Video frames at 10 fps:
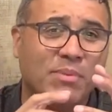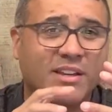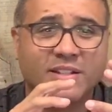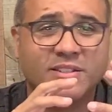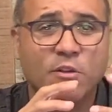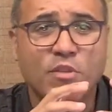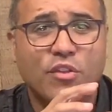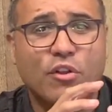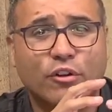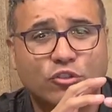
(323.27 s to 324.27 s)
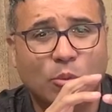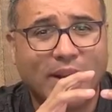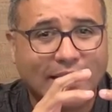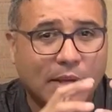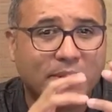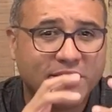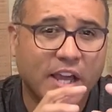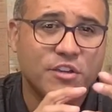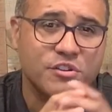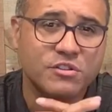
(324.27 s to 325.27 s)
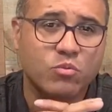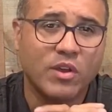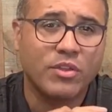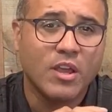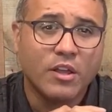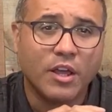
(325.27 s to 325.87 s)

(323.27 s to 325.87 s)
because there are so many limitations with